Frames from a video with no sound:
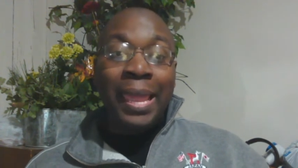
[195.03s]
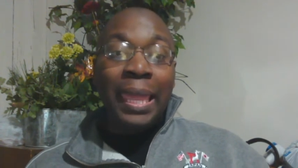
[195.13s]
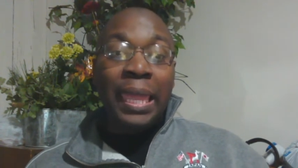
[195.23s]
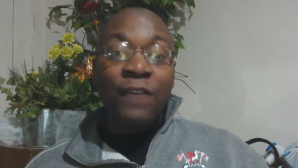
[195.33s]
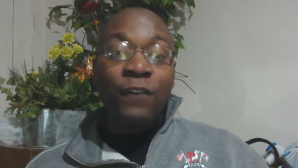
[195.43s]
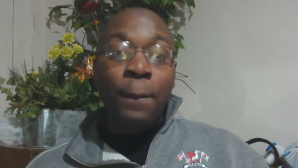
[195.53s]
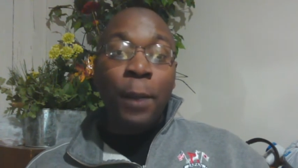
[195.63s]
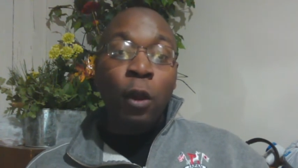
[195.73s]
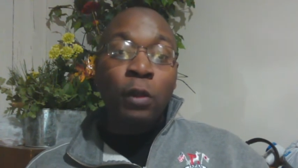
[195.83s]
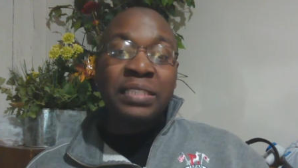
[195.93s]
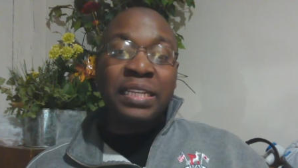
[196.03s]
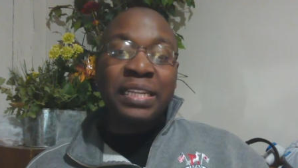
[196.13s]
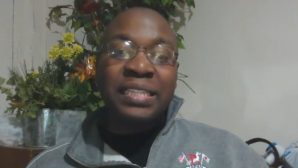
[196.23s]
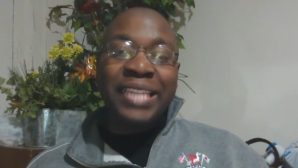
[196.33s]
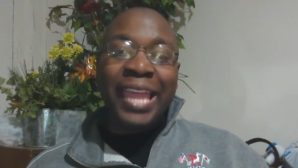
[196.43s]
If a person
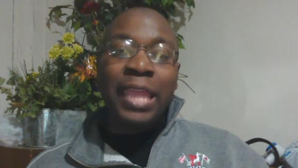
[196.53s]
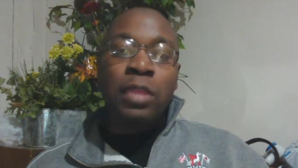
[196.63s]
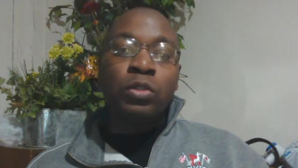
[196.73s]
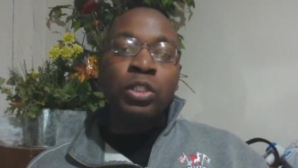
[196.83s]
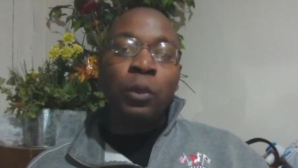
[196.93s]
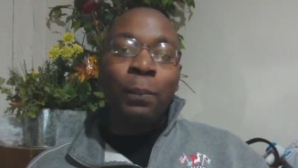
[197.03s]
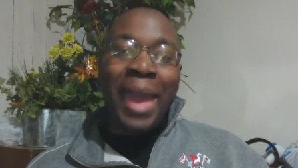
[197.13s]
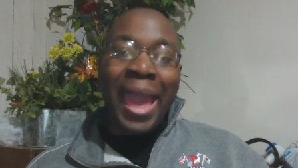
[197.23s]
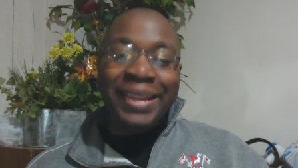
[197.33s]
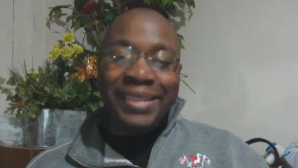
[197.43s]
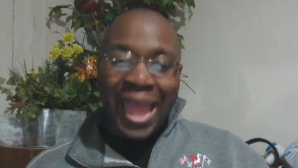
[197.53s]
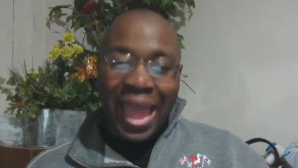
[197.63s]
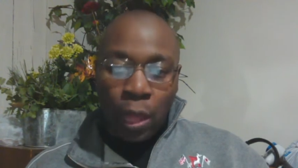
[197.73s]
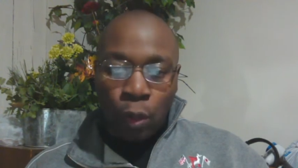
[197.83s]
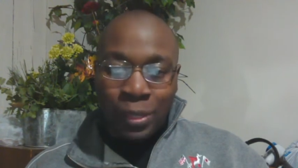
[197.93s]
continues to back
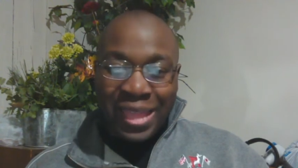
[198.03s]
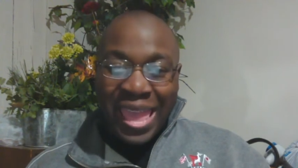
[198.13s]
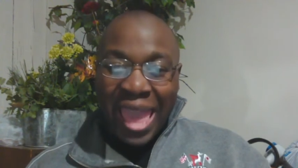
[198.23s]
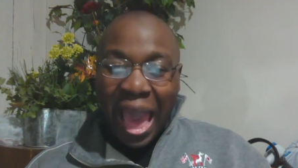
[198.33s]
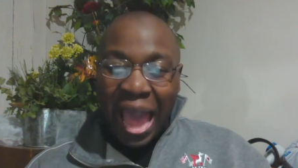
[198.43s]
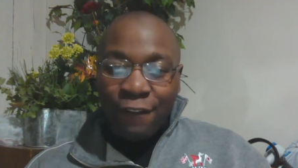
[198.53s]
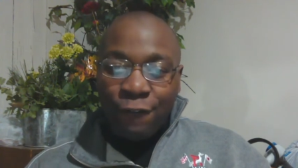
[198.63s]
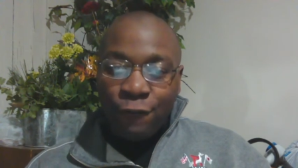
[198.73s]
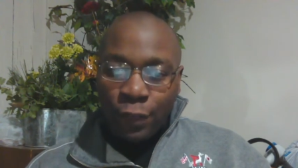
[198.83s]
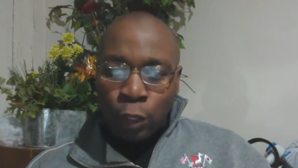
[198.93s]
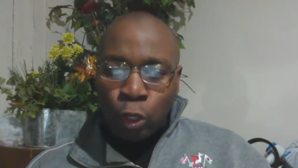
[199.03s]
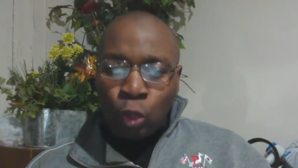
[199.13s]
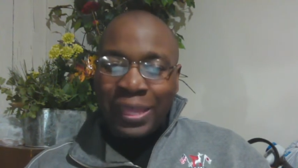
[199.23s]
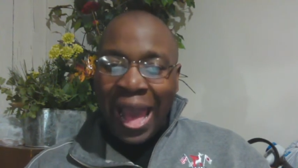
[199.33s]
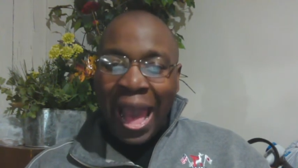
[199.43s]
down, I feel
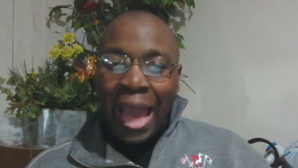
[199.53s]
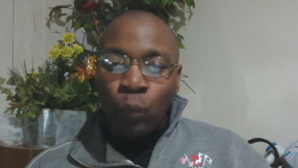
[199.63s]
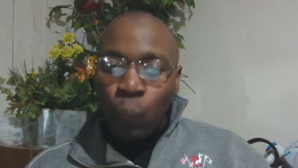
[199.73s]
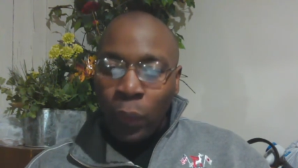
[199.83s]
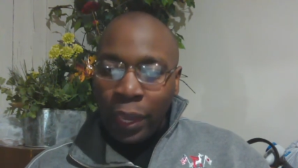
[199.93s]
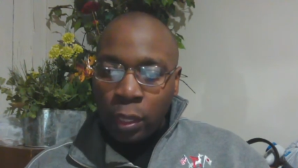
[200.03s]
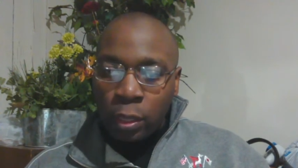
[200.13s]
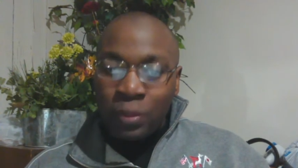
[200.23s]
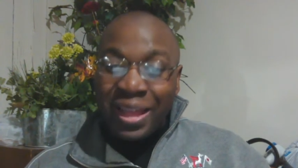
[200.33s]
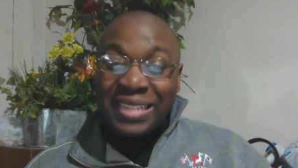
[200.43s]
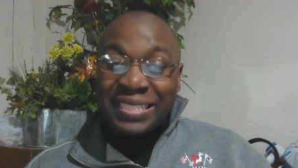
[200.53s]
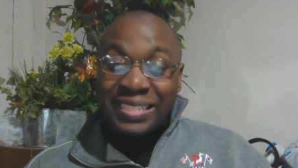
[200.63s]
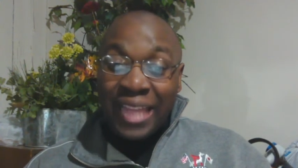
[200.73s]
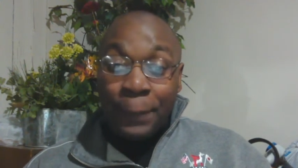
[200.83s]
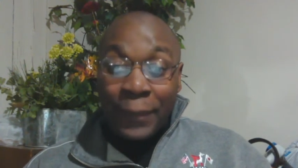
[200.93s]
God will
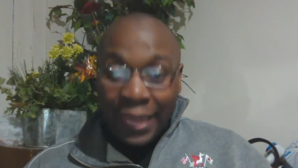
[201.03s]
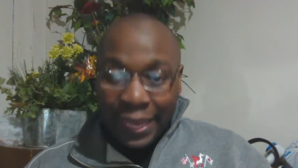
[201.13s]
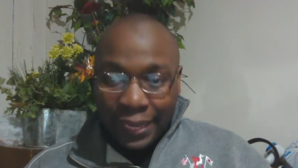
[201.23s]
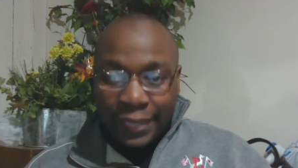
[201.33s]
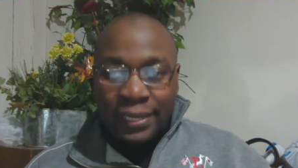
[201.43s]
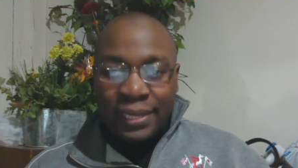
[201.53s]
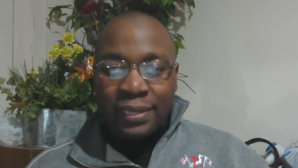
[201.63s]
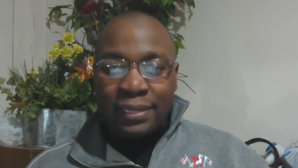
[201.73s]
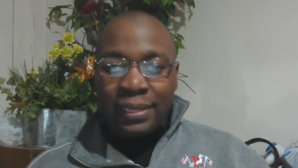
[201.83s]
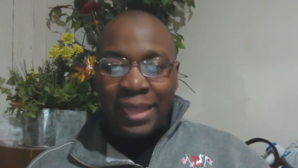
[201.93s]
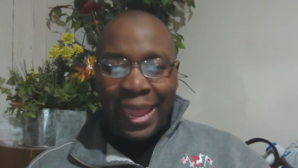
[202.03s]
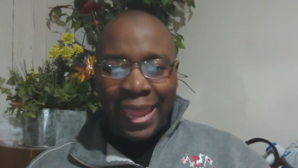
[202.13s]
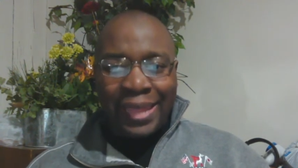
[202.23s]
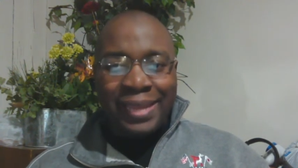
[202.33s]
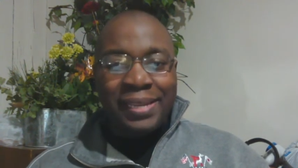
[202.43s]
step in
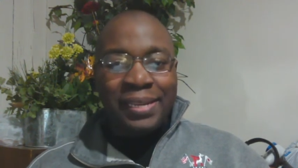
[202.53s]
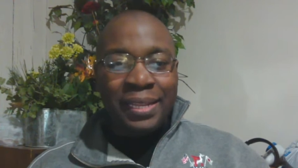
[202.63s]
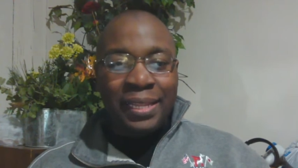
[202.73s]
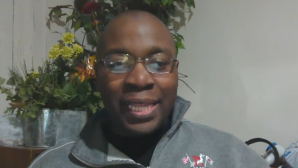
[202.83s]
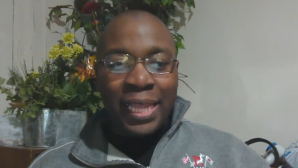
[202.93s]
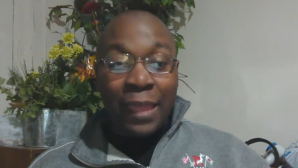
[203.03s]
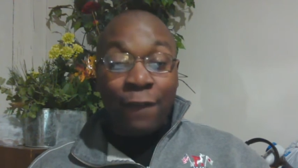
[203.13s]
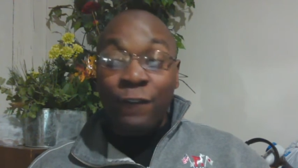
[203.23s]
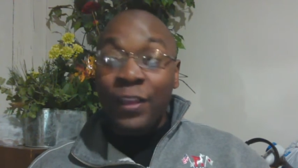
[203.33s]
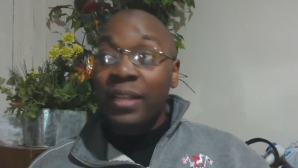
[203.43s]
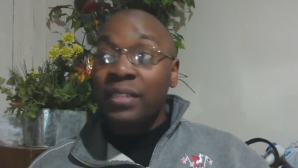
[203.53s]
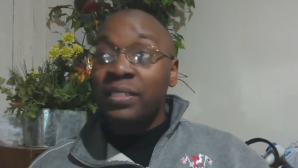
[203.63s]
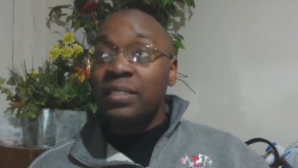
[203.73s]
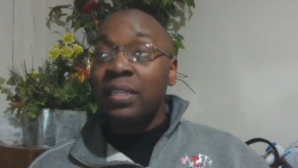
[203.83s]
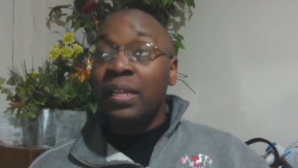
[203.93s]
and
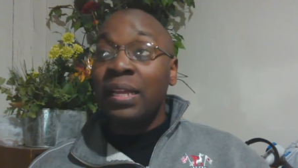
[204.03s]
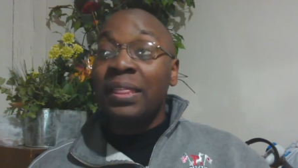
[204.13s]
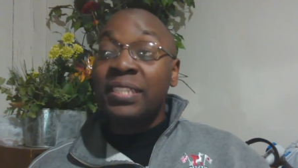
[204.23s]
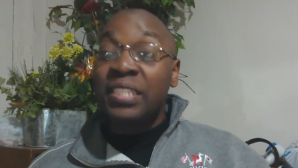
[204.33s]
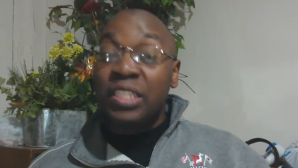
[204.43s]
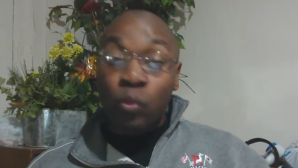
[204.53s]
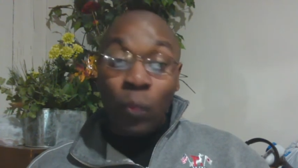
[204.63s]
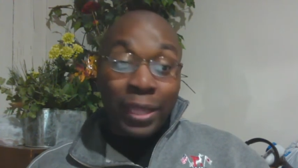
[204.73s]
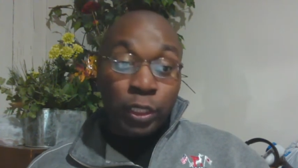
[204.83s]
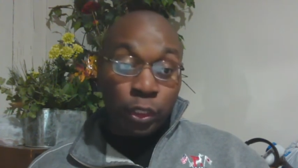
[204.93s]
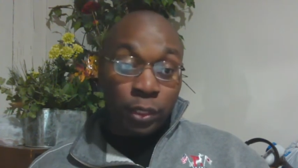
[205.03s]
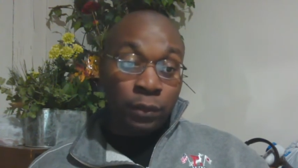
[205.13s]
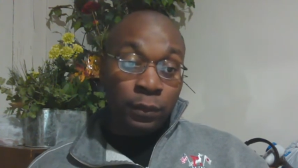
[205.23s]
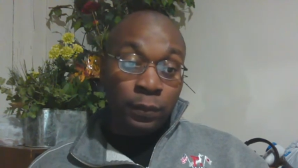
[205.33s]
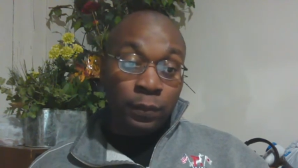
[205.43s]
fix the situation.
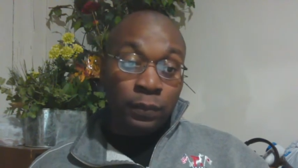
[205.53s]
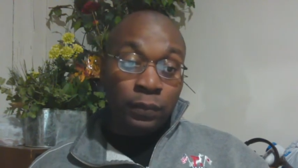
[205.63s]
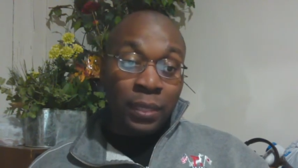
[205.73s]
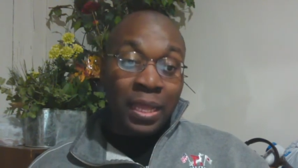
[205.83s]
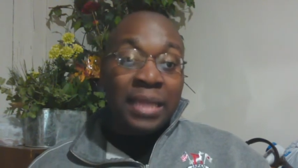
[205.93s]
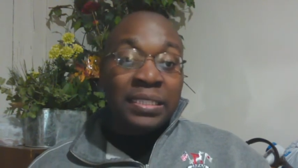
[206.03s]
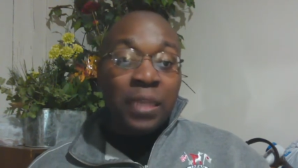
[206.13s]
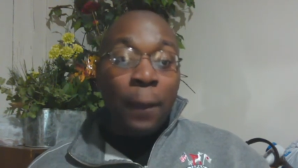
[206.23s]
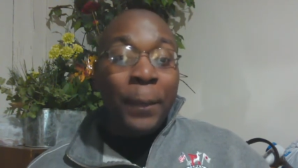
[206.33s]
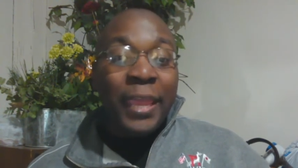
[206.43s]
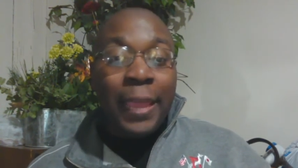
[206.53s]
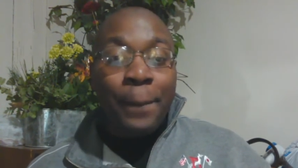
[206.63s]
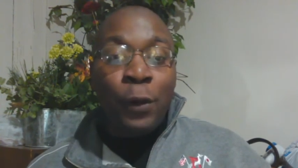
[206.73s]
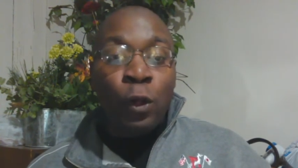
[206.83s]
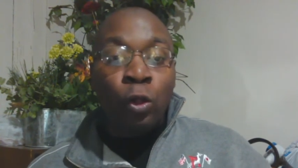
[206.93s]
Some
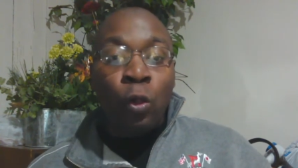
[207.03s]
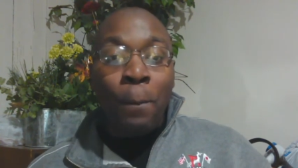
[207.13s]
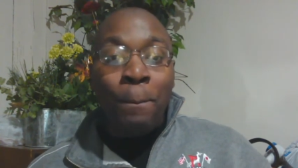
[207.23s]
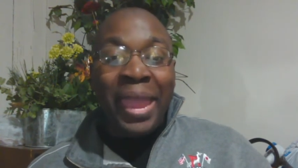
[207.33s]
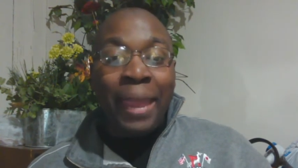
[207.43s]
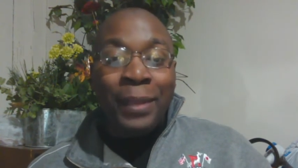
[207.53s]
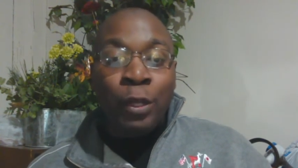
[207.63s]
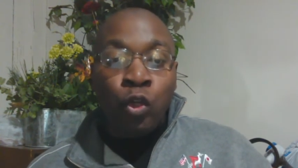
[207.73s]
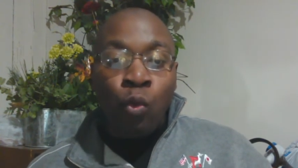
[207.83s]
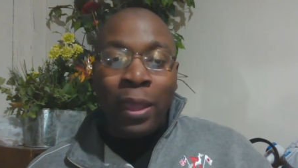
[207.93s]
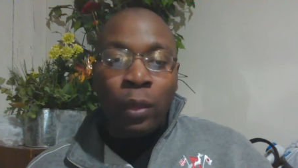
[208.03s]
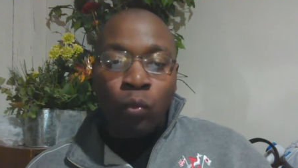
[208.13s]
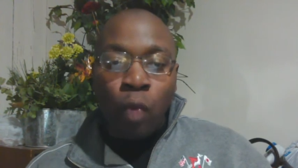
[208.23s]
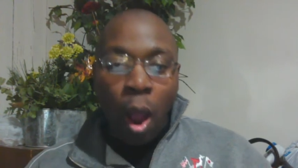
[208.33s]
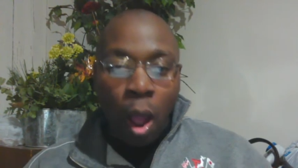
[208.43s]
people may be doing
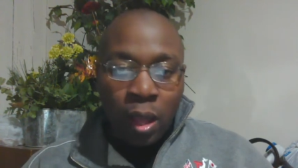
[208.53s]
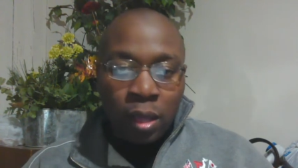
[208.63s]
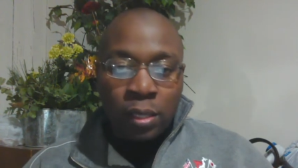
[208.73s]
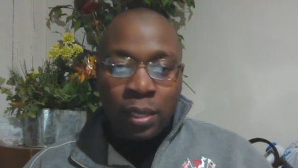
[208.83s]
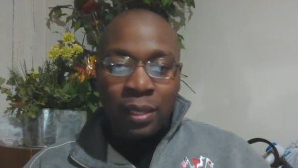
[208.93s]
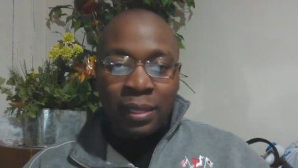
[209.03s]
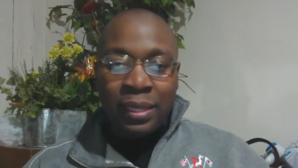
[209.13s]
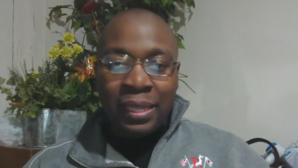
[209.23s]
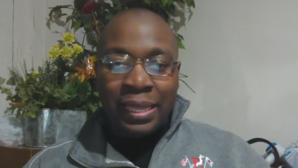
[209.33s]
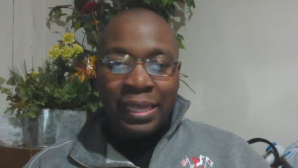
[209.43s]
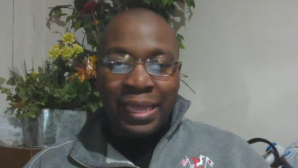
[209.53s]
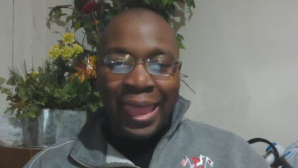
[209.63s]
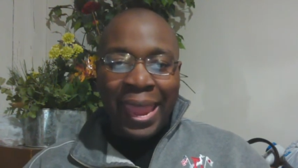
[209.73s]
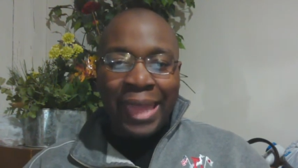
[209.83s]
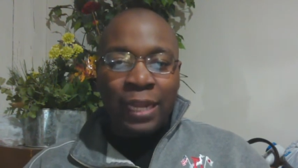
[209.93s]
wrong
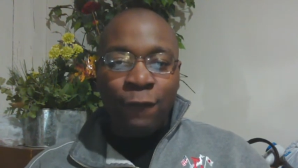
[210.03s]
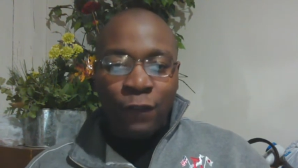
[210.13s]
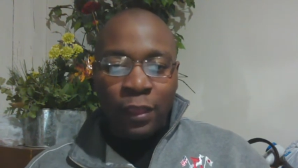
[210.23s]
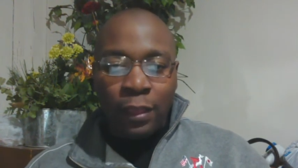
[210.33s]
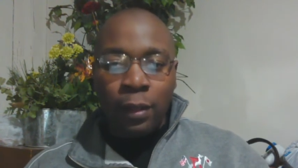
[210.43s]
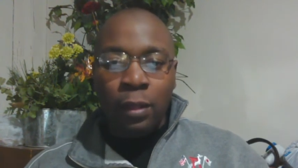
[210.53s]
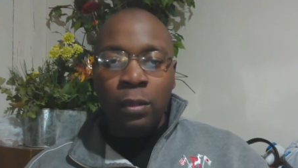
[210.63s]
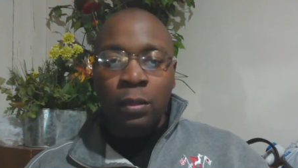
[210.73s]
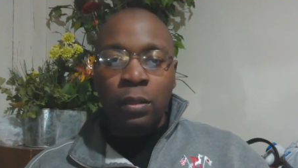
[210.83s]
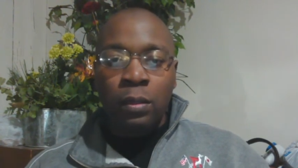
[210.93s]
and feel